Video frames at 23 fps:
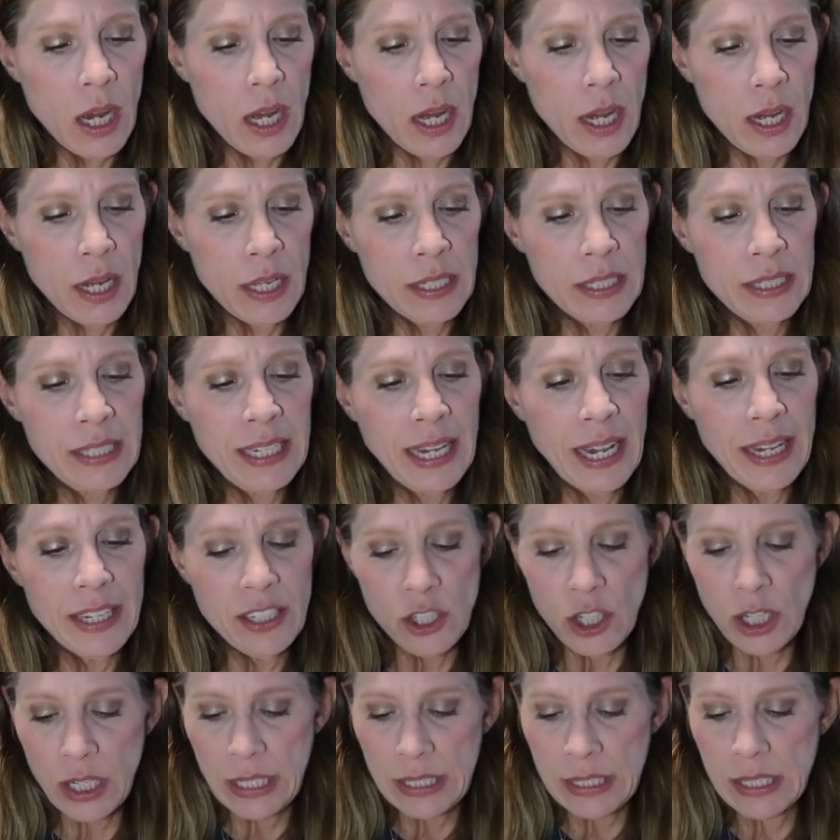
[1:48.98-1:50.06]
Thai
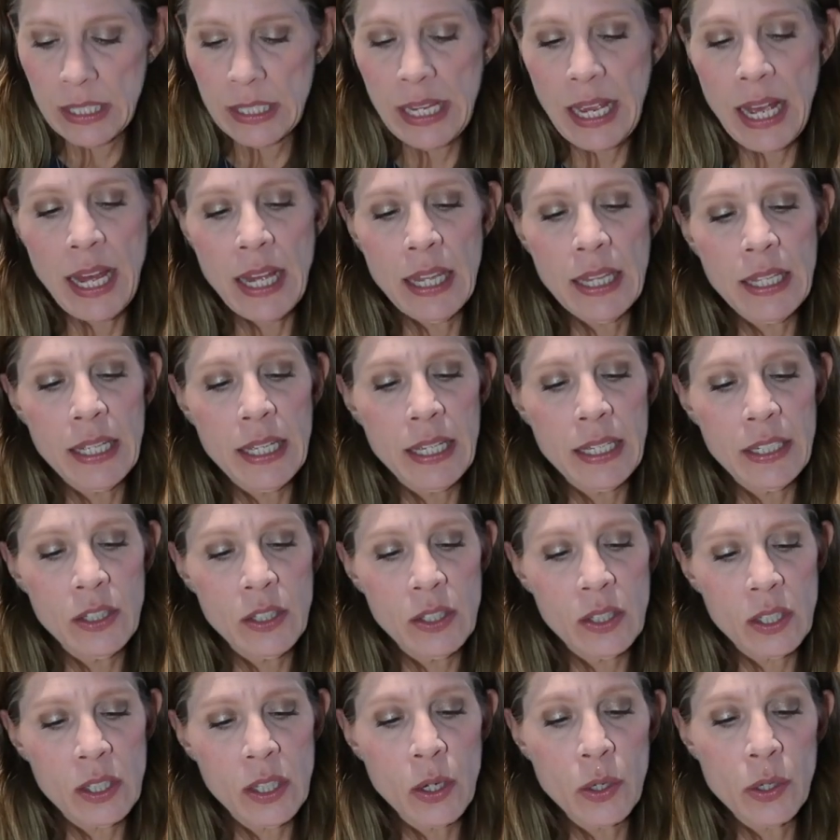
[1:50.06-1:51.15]
chicken salad,
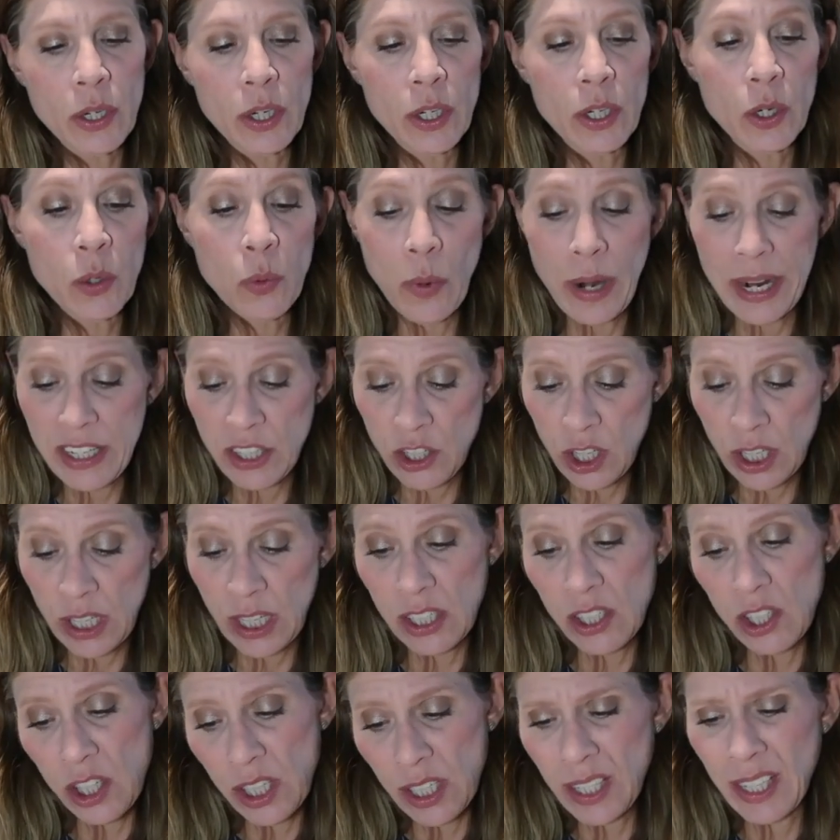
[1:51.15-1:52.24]
slow cooker white
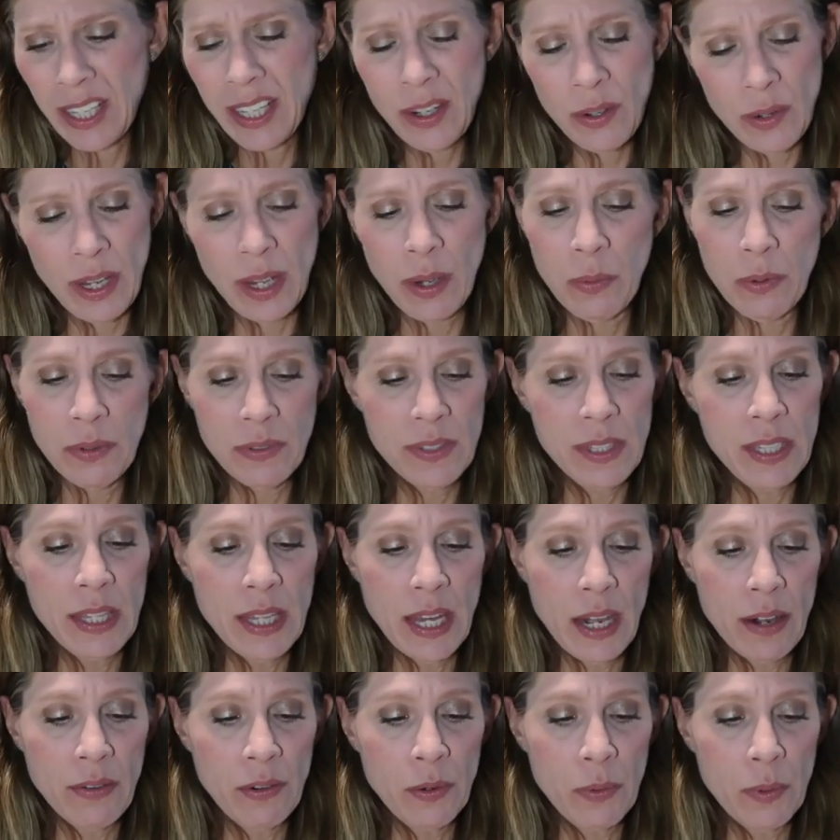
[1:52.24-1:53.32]
chicken chili. Okay, we've seen
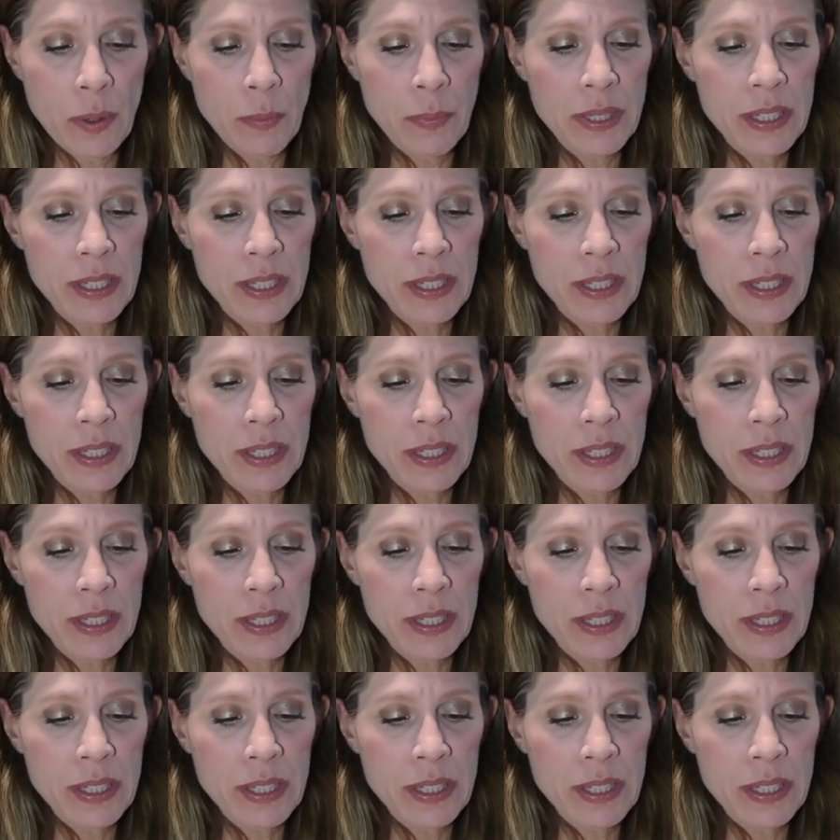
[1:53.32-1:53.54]
that everywhere.